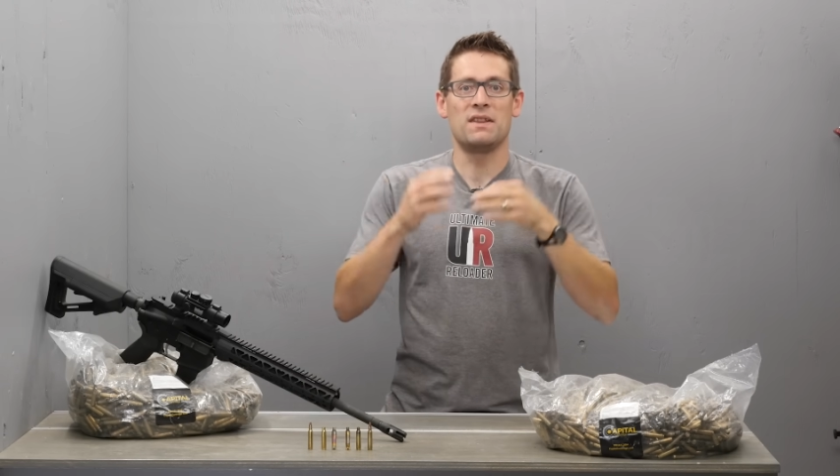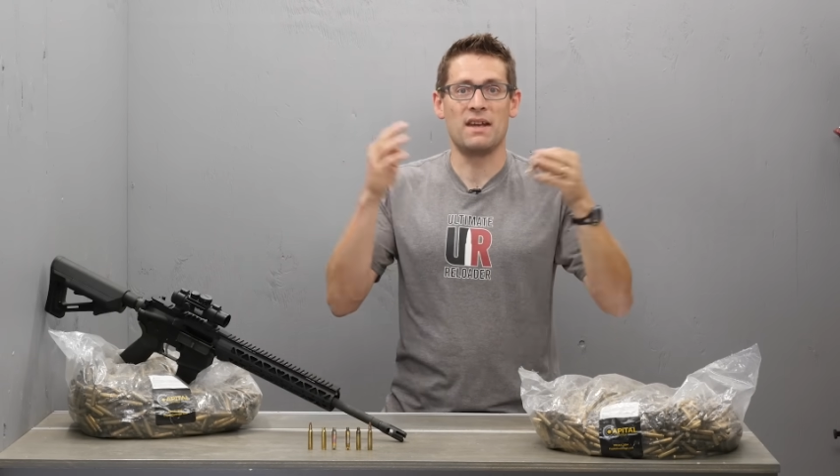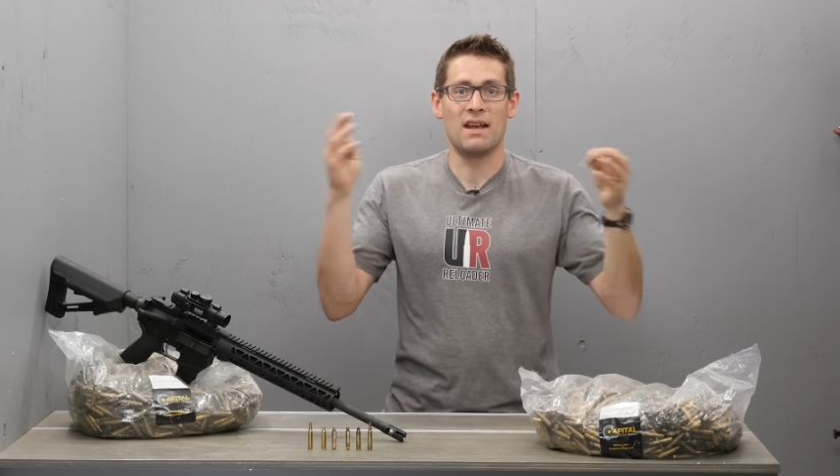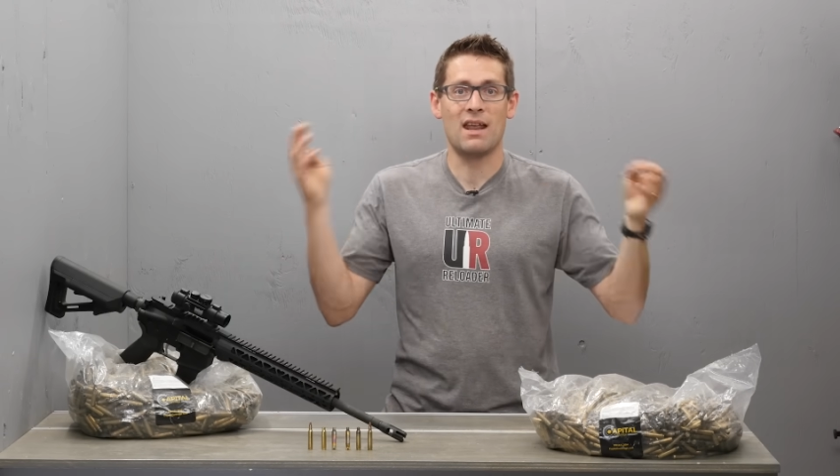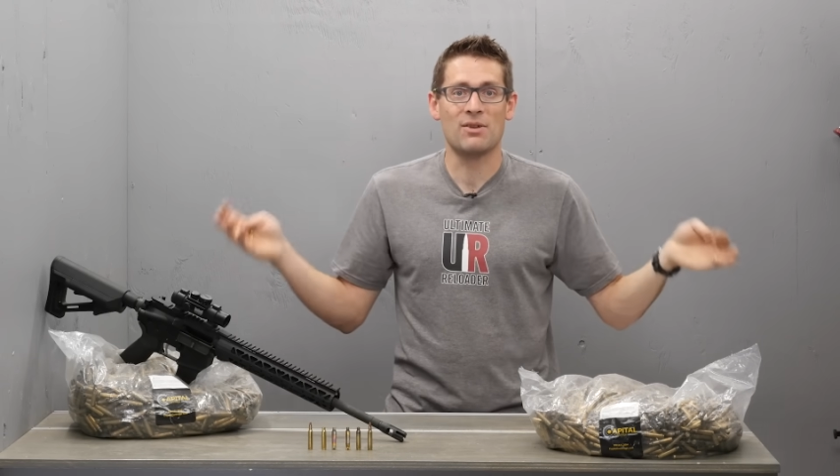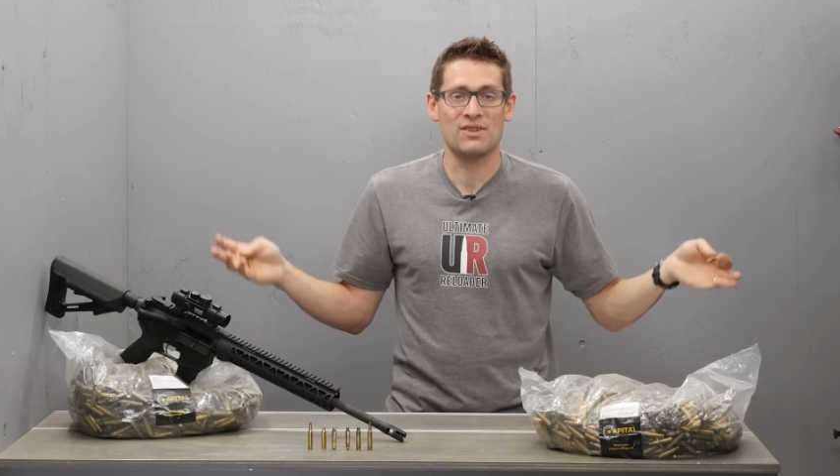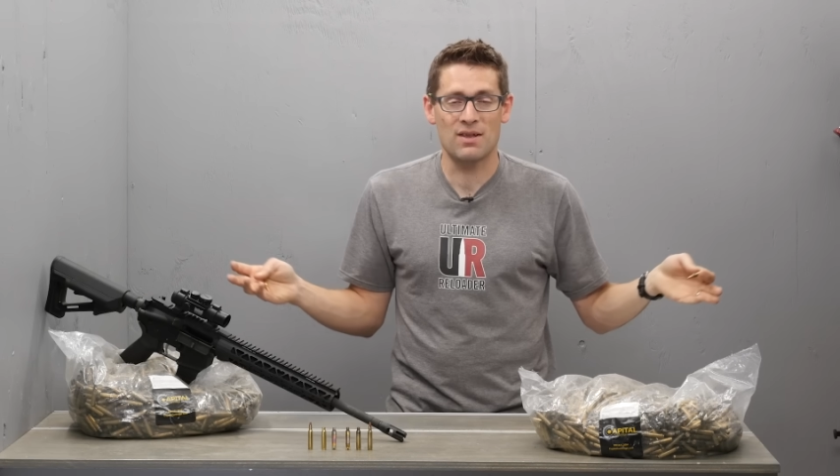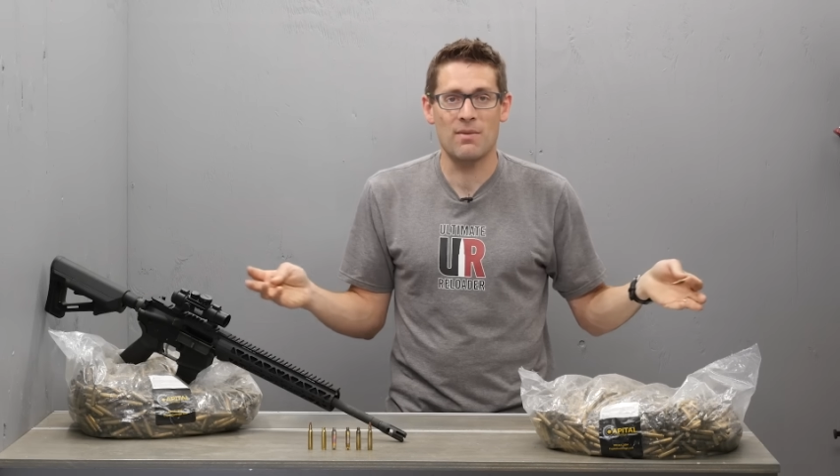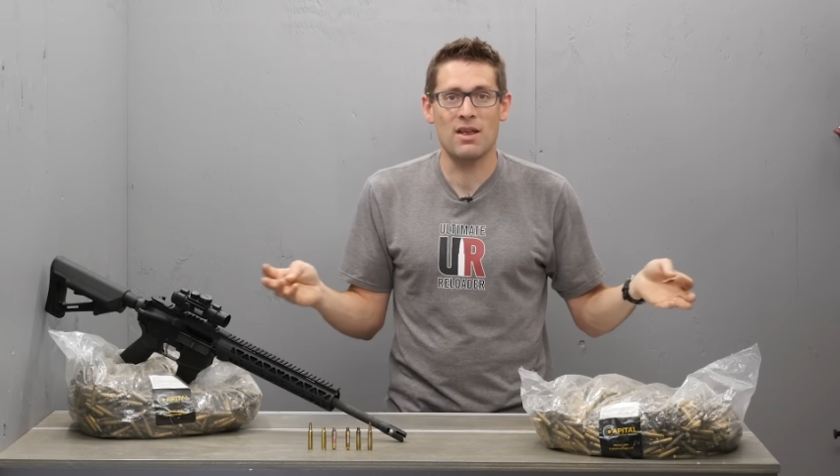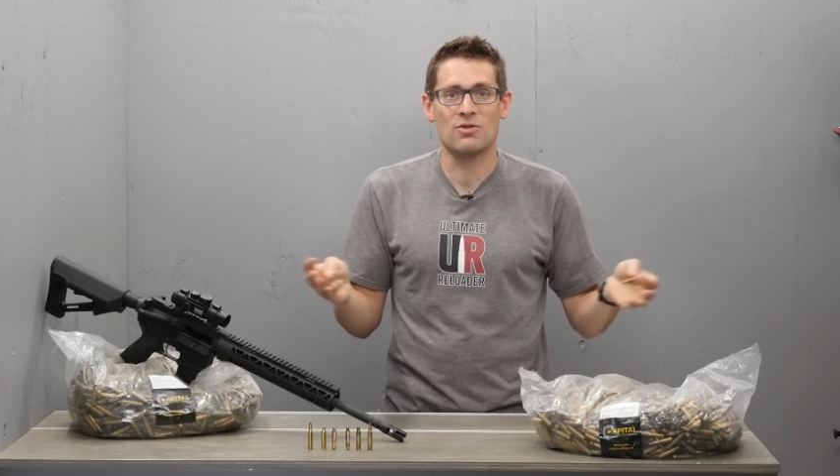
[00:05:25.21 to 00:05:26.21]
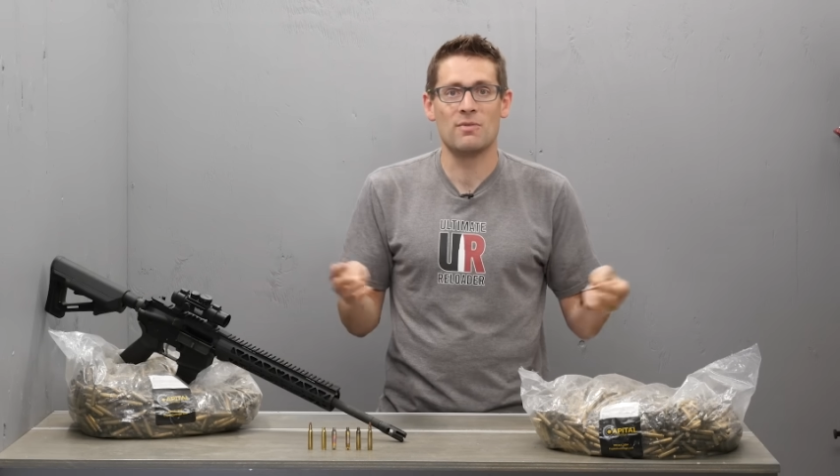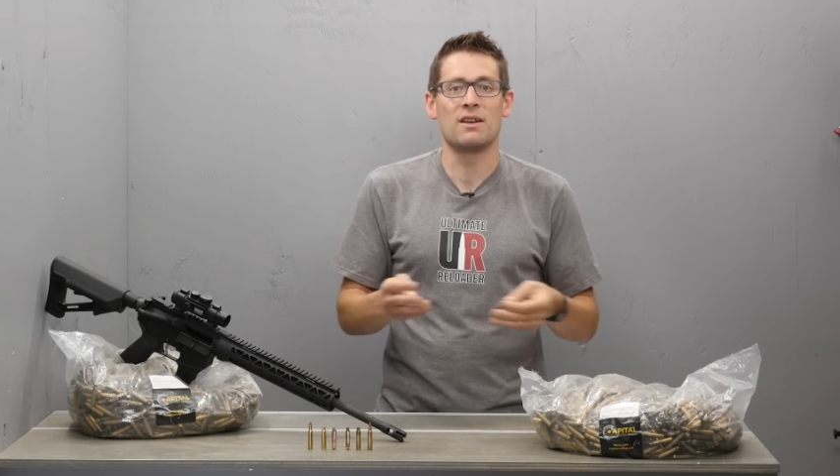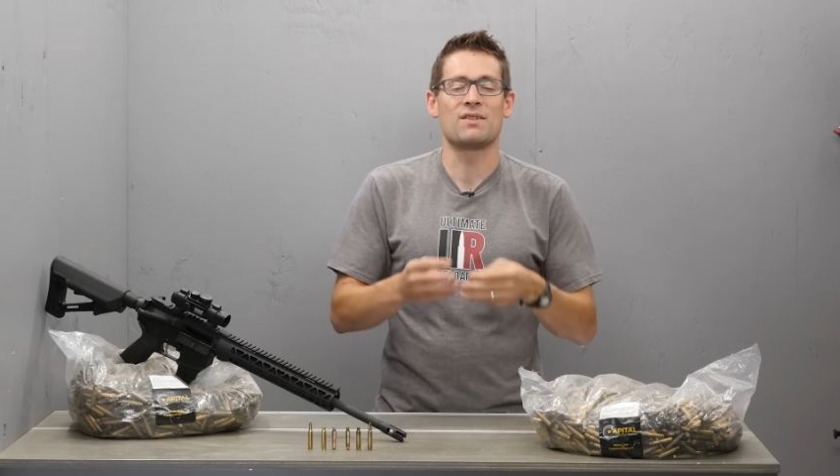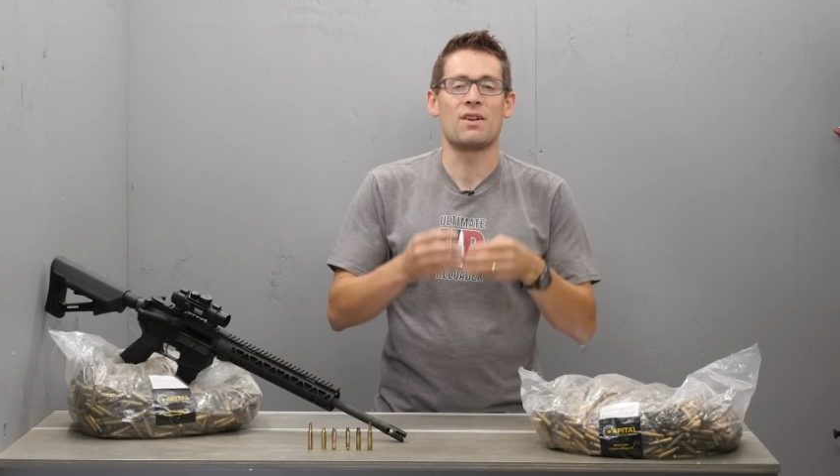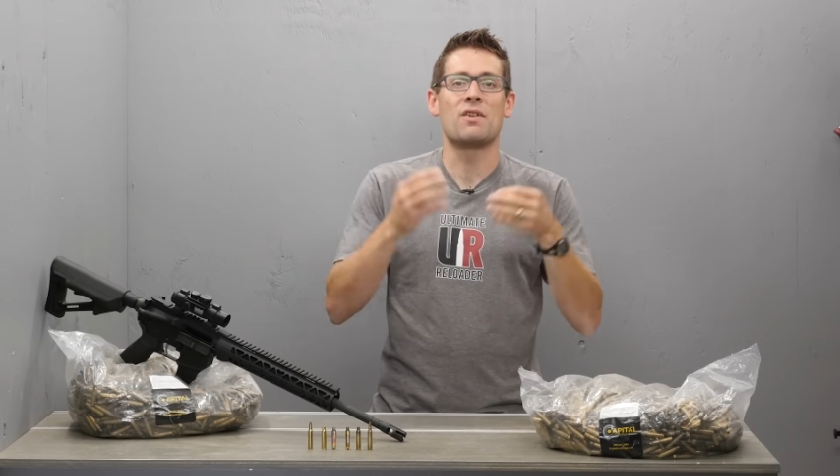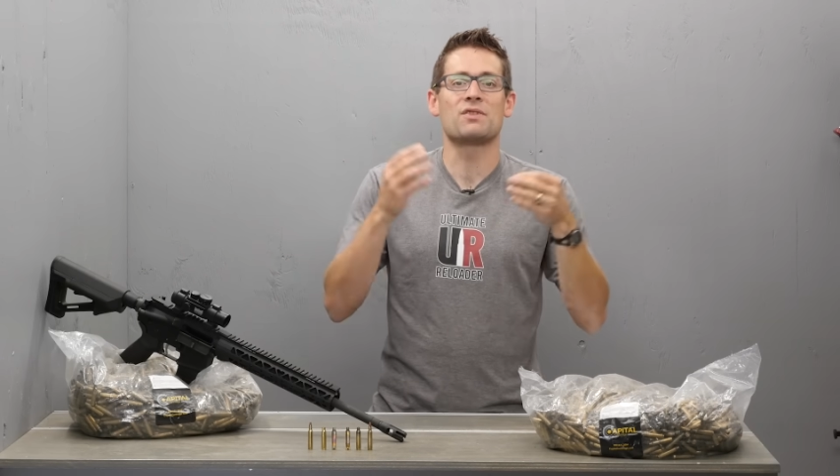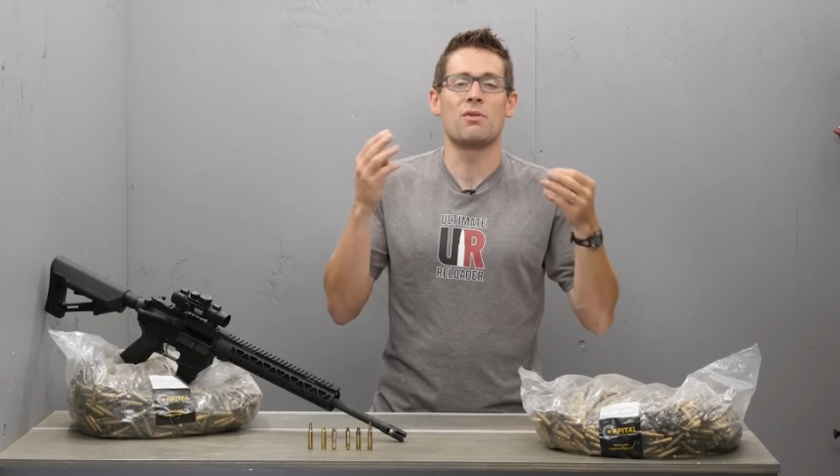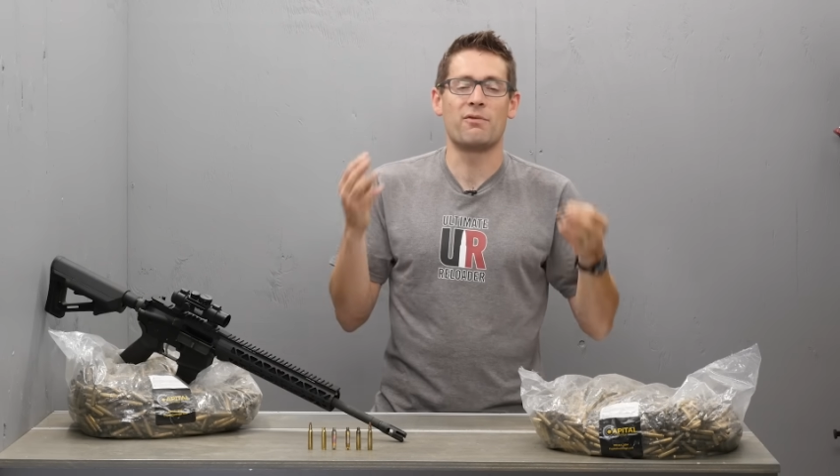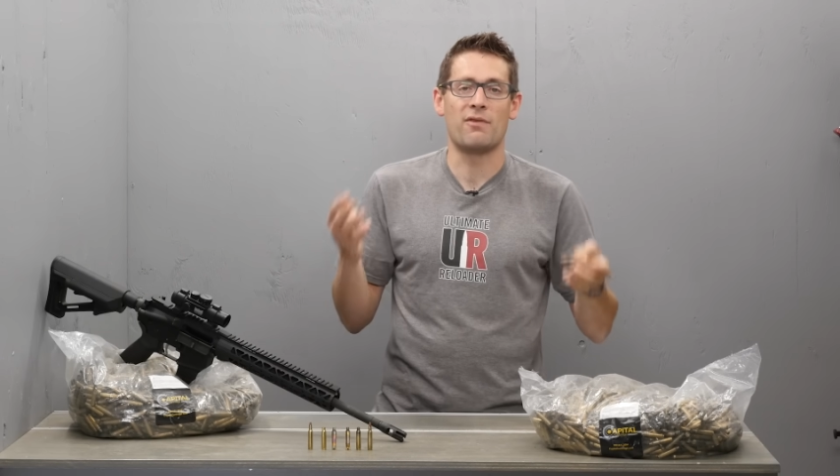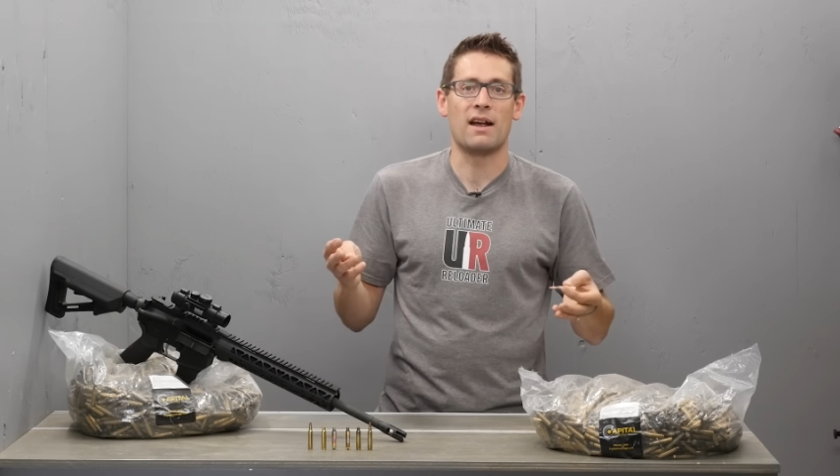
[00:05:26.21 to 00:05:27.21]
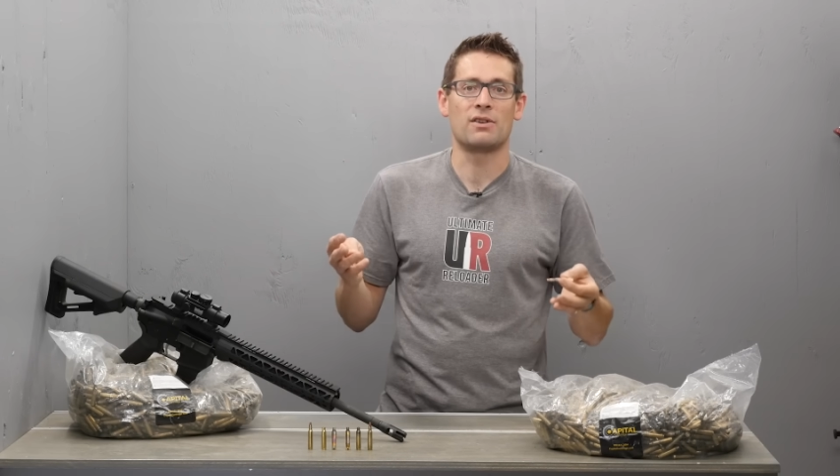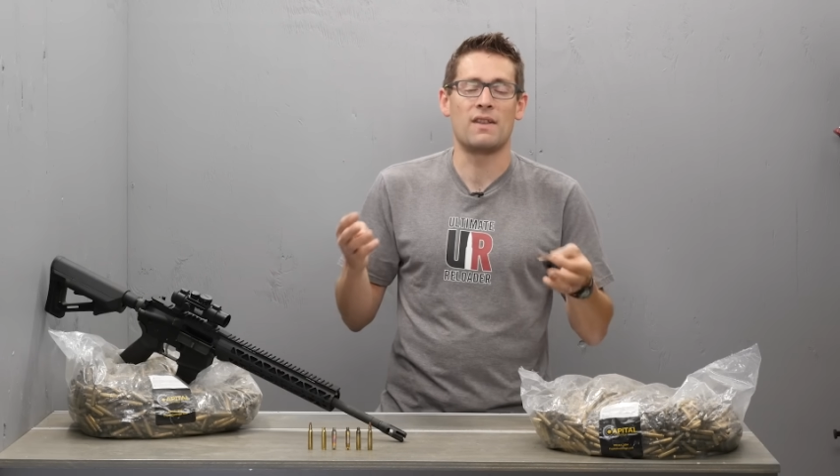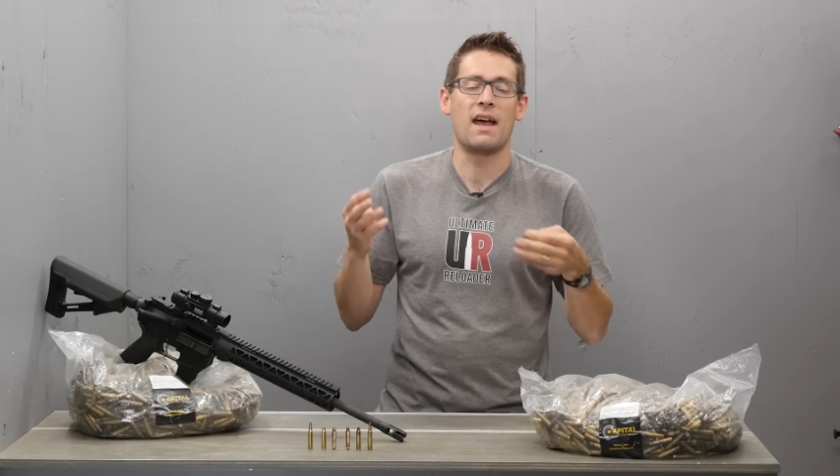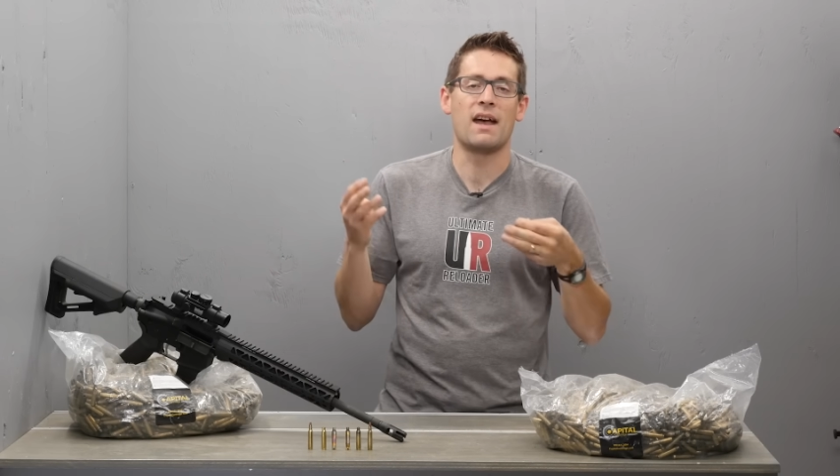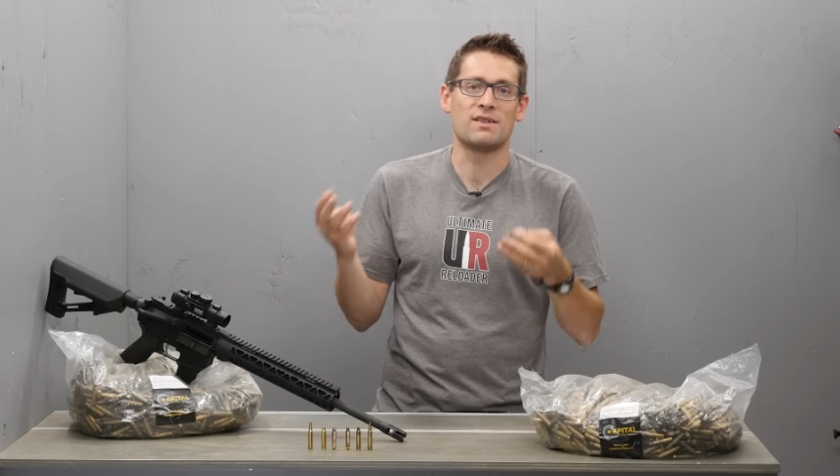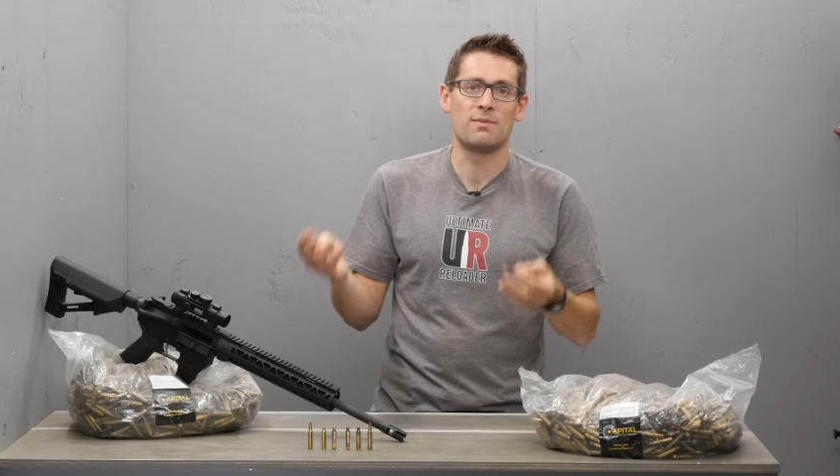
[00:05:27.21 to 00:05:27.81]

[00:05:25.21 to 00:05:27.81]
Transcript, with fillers: dynamics of the measurement is also a factor and that has